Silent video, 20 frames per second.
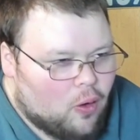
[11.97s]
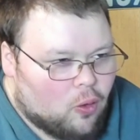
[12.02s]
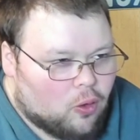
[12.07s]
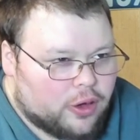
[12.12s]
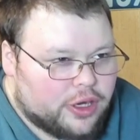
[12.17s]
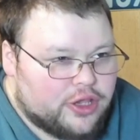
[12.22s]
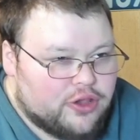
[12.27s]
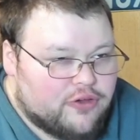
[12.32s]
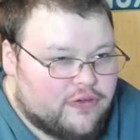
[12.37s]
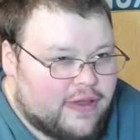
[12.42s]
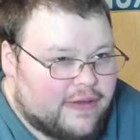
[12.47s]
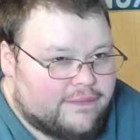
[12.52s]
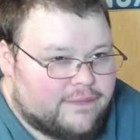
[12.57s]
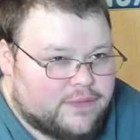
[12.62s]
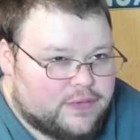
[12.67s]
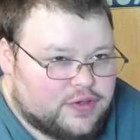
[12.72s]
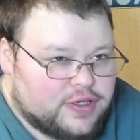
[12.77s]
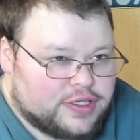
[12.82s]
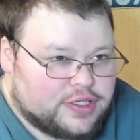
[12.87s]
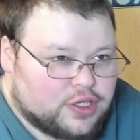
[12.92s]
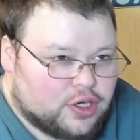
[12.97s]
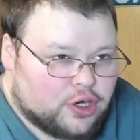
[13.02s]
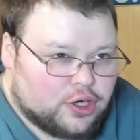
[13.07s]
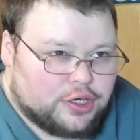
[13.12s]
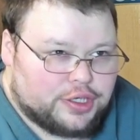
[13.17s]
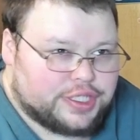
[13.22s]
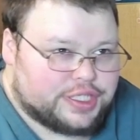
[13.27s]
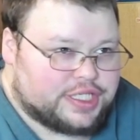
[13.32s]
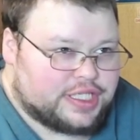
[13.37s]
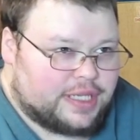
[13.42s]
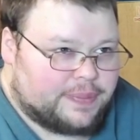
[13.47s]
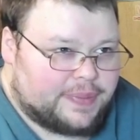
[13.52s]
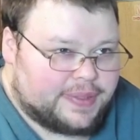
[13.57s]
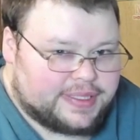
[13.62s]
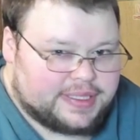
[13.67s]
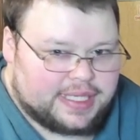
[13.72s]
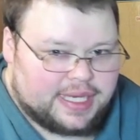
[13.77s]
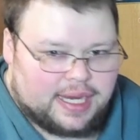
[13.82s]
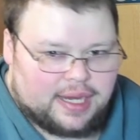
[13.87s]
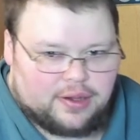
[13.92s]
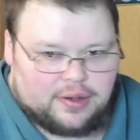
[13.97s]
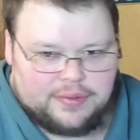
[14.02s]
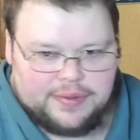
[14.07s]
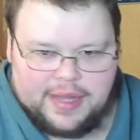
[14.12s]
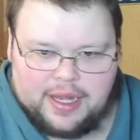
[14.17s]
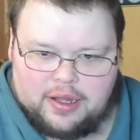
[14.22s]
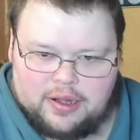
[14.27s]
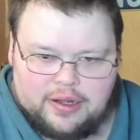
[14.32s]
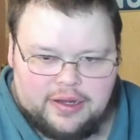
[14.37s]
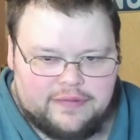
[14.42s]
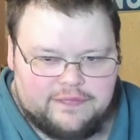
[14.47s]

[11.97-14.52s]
or you have just heard snippets here and there